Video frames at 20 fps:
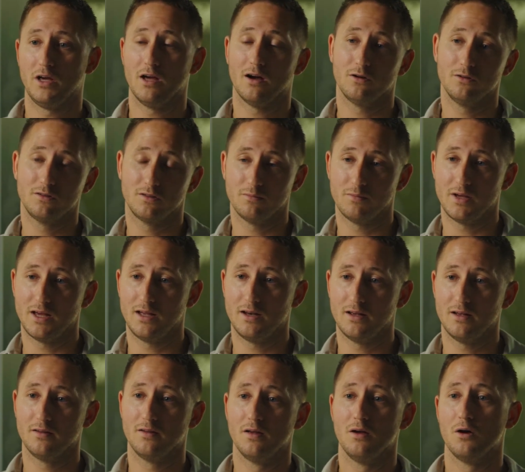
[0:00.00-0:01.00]

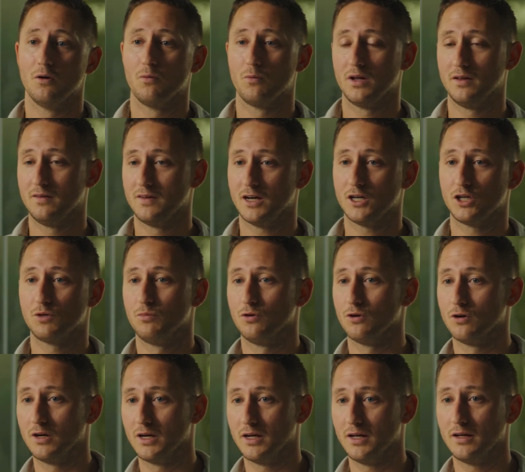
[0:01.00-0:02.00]
automated with
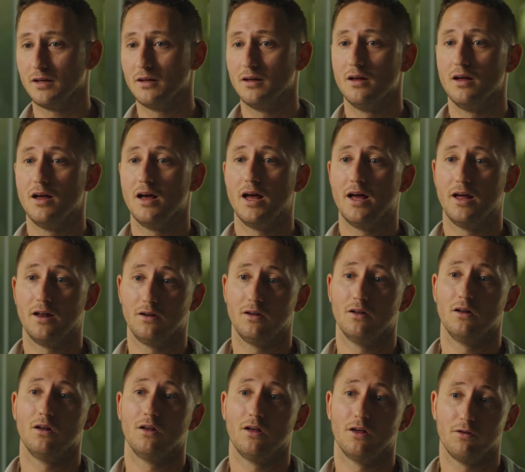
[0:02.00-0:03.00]
dashboarding and
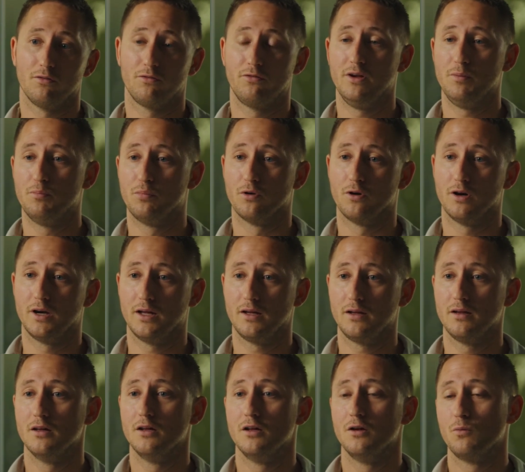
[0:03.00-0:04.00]
a lot of
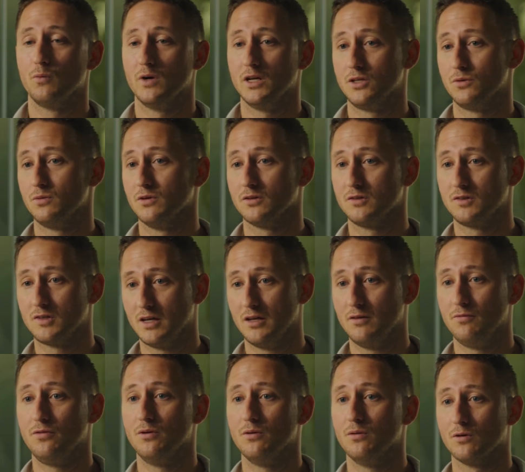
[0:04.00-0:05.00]
reporting, which will
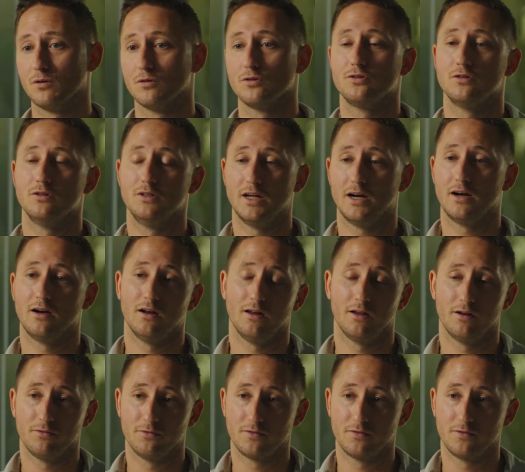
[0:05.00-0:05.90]
save you also there a lot of